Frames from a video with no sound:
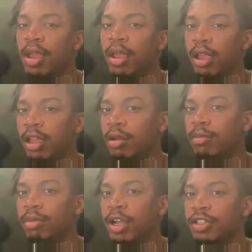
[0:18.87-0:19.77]
and
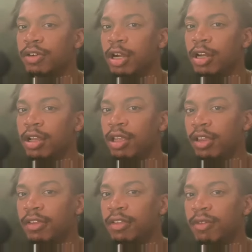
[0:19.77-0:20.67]
BrowserRouter
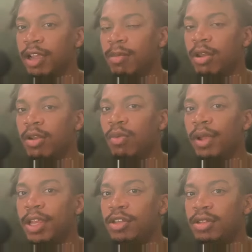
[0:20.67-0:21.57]
is the recommended
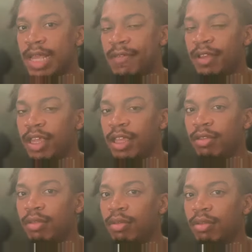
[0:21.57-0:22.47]
way to navigate
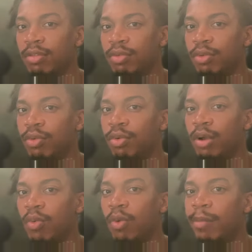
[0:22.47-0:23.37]
through
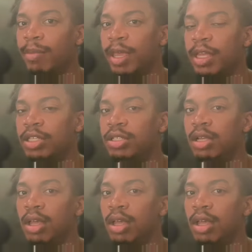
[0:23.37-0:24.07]
a web page.